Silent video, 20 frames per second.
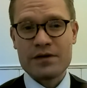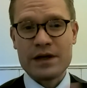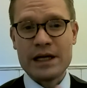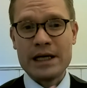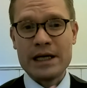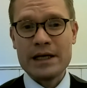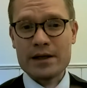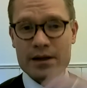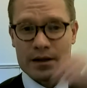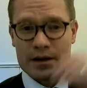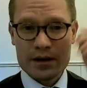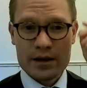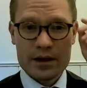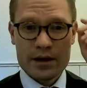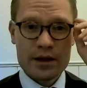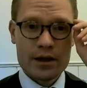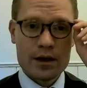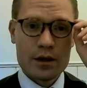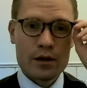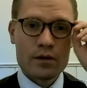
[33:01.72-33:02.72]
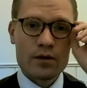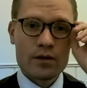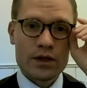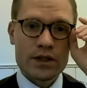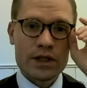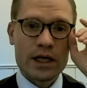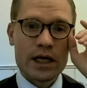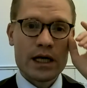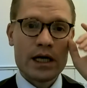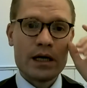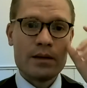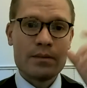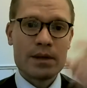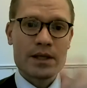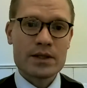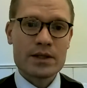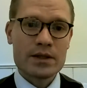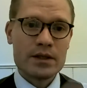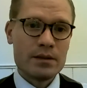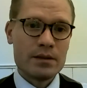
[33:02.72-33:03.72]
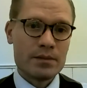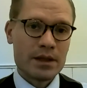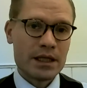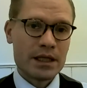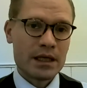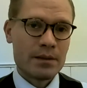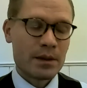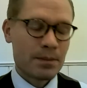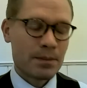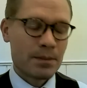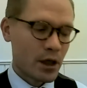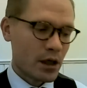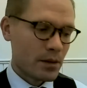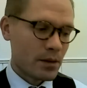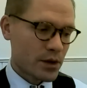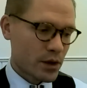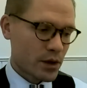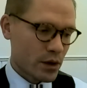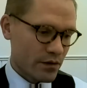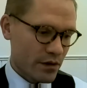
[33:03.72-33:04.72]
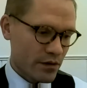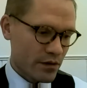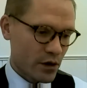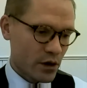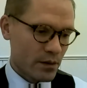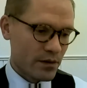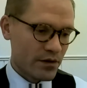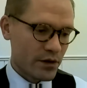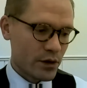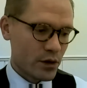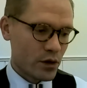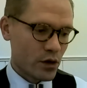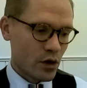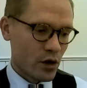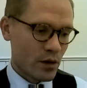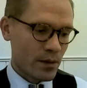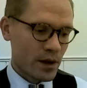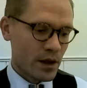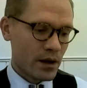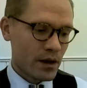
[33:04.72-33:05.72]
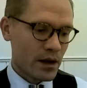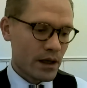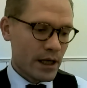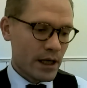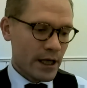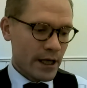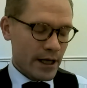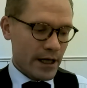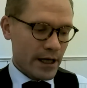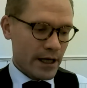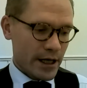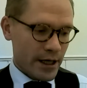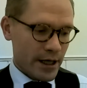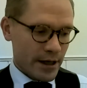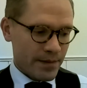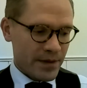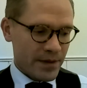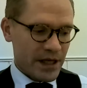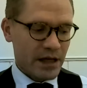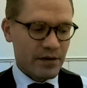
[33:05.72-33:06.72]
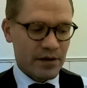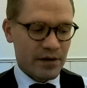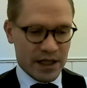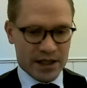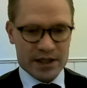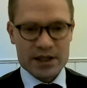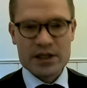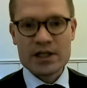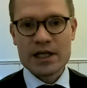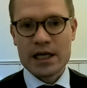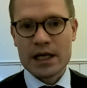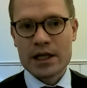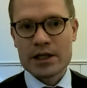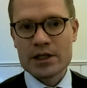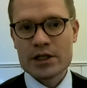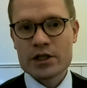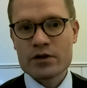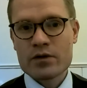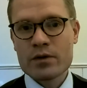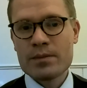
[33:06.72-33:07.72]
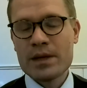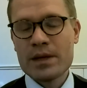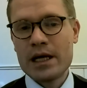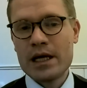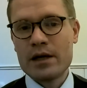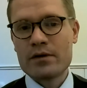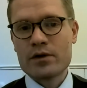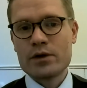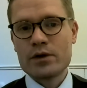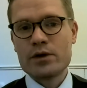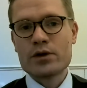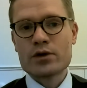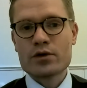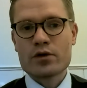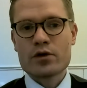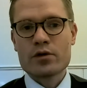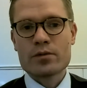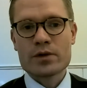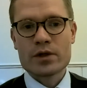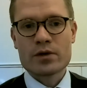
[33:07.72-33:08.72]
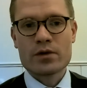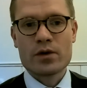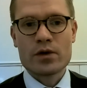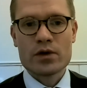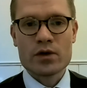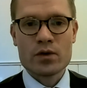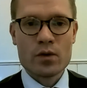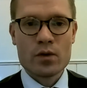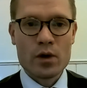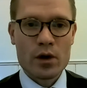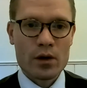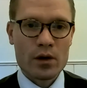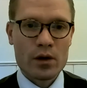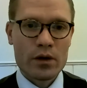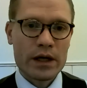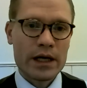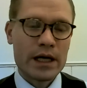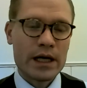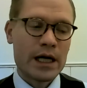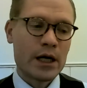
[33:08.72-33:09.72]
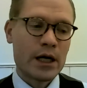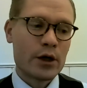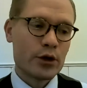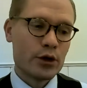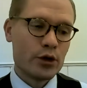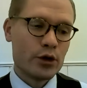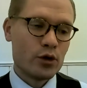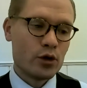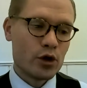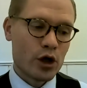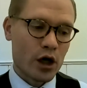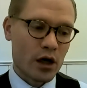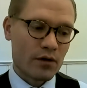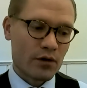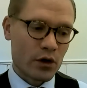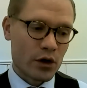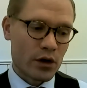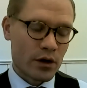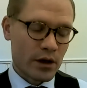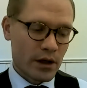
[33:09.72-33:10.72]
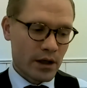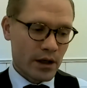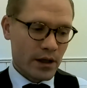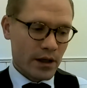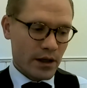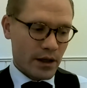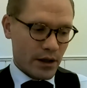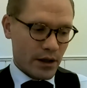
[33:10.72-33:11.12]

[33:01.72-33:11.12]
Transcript: to fade uh, over time as the pandemic becomes sort of a form of new normal. Um, even as the challenges remain for newsrooms across the world, how do you cover